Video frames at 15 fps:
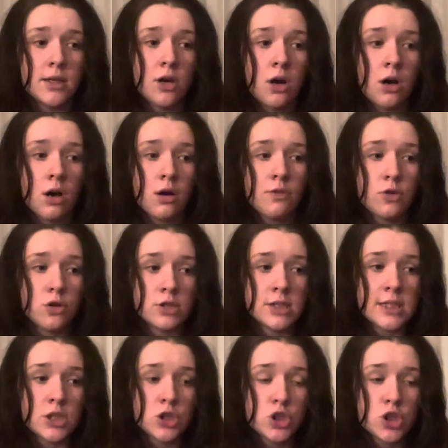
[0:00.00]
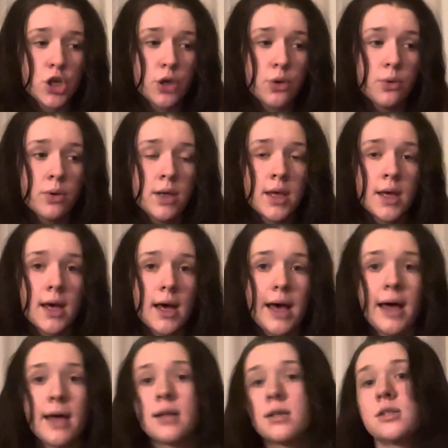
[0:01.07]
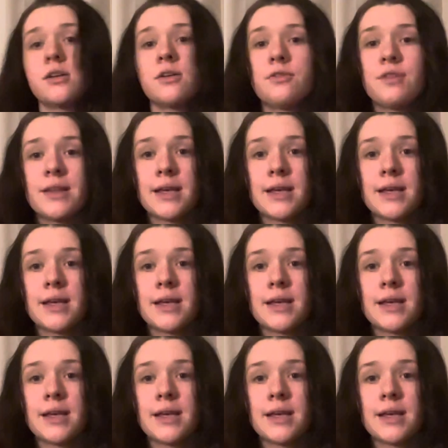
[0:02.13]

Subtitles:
are 14.2, and Philly